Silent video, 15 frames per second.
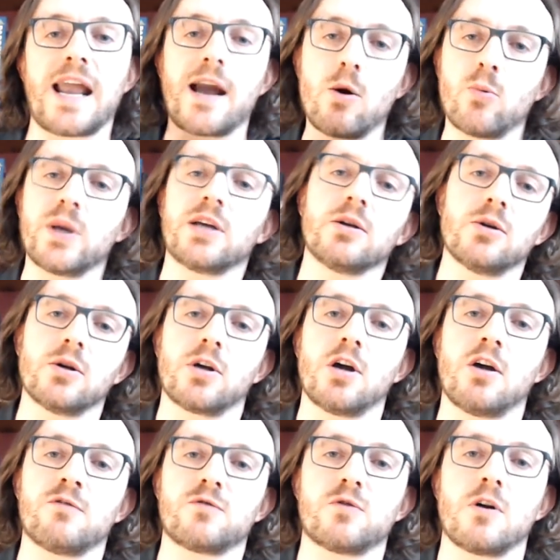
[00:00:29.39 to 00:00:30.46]
how we can look
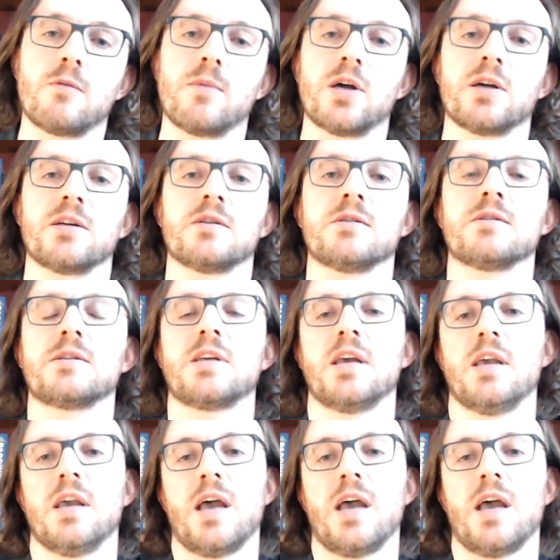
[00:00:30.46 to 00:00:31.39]
after our minds,